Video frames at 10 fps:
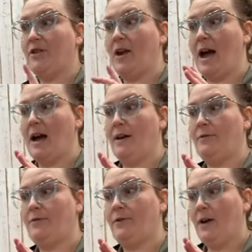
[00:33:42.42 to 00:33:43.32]
if you
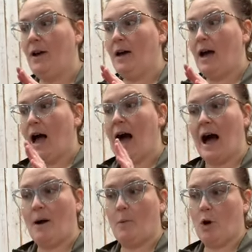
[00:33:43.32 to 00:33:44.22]
have
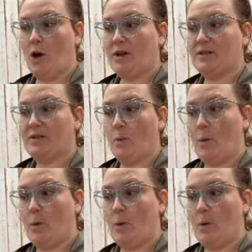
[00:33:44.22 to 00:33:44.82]
artworks